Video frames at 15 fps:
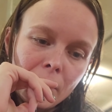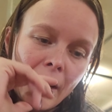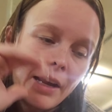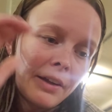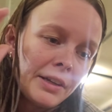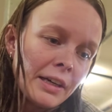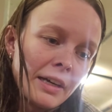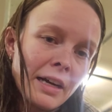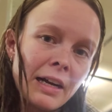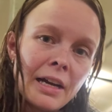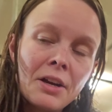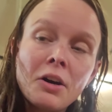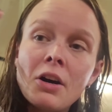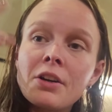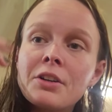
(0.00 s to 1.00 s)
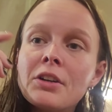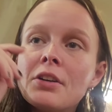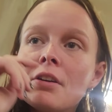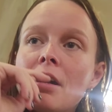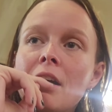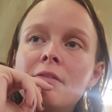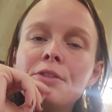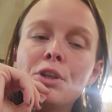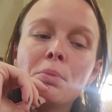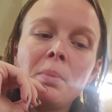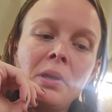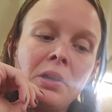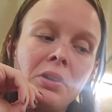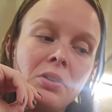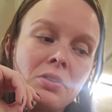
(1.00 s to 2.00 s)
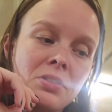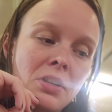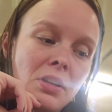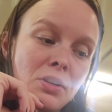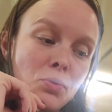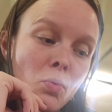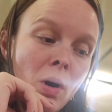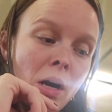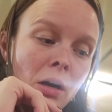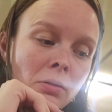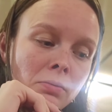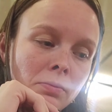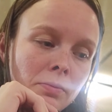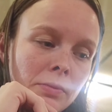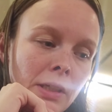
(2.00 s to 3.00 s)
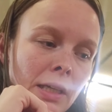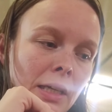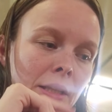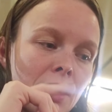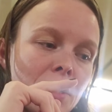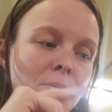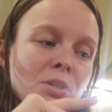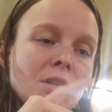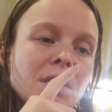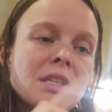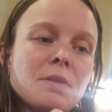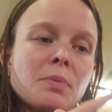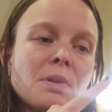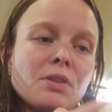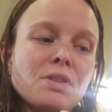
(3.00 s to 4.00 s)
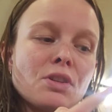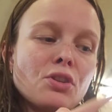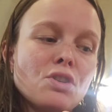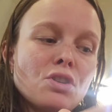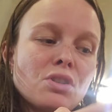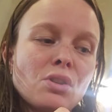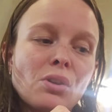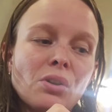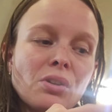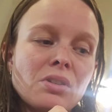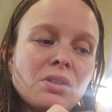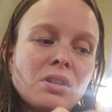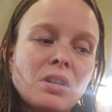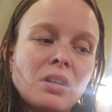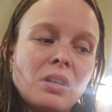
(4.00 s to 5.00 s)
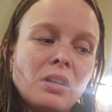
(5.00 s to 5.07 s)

held in high honor of your peers as well. And this this person just looks